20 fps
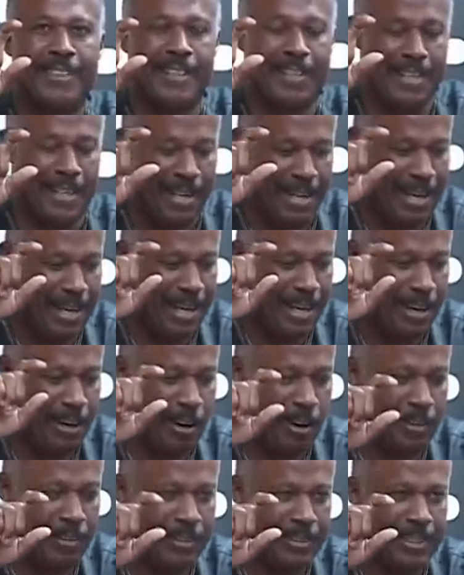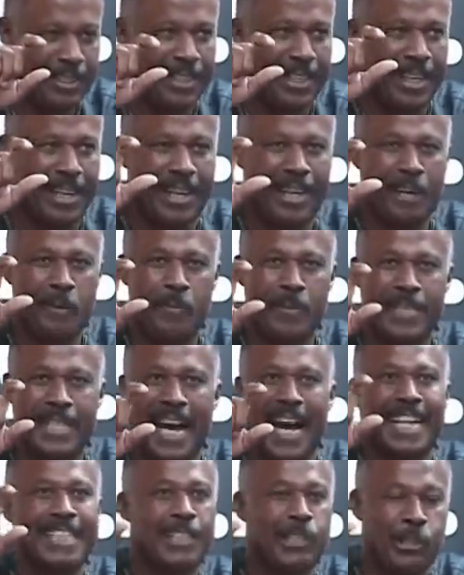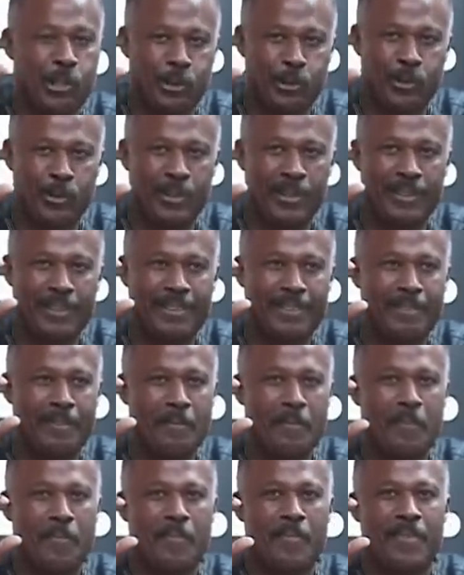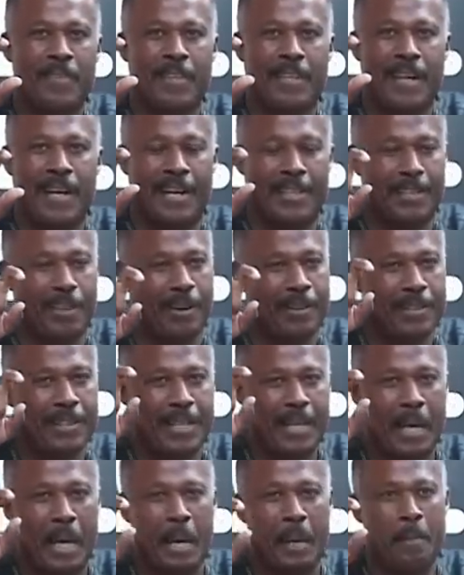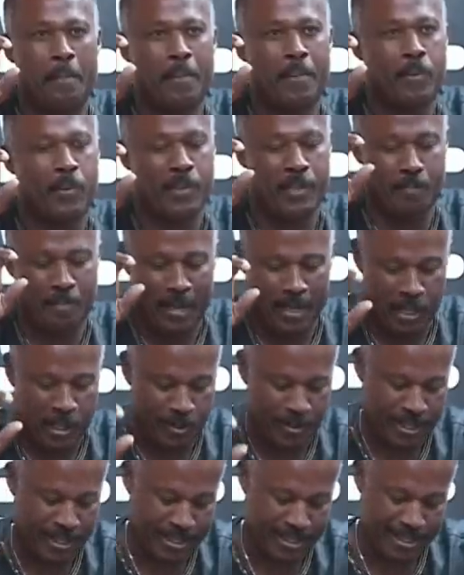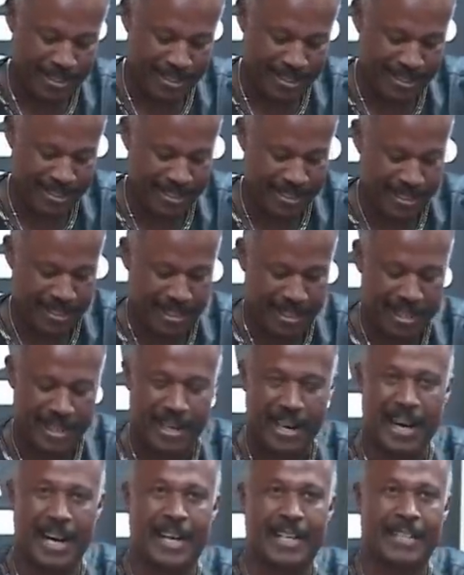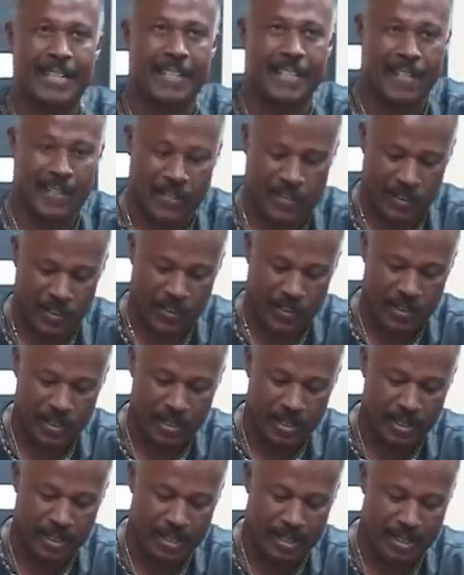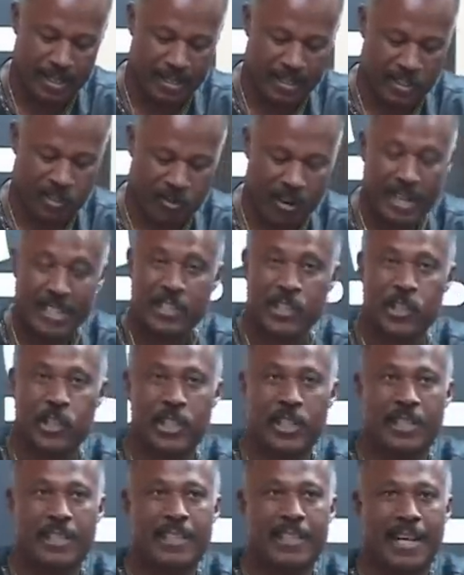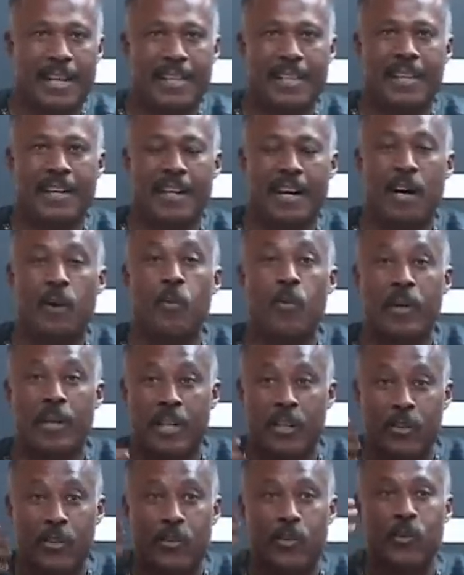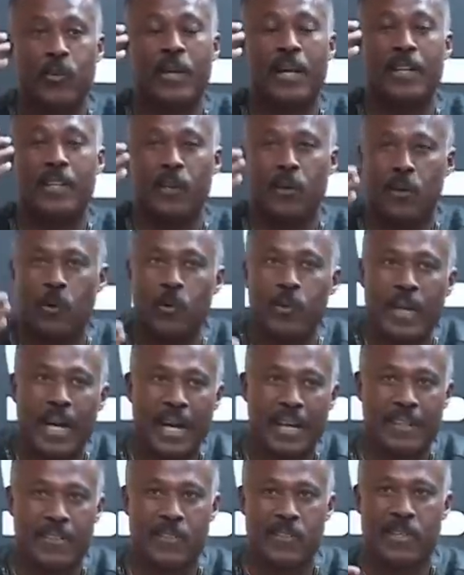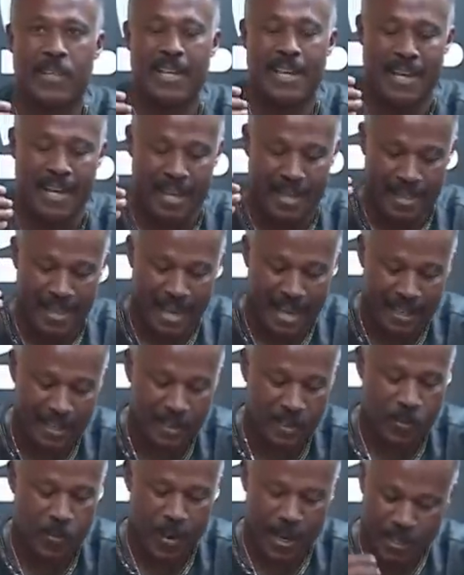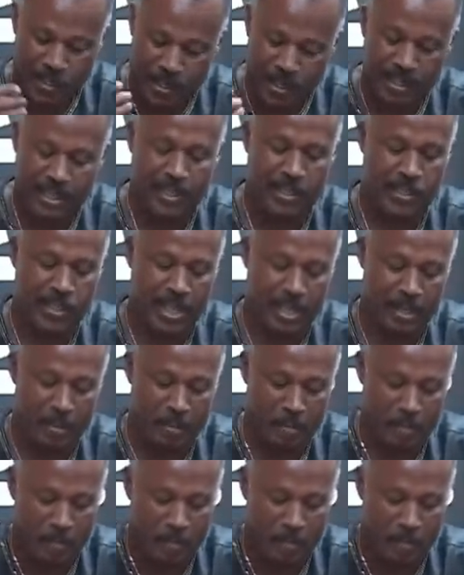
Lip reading: Under the A was attitude, and under the M was mentoring. And this is the strategy that they are working through in their own heads, that the West Indies team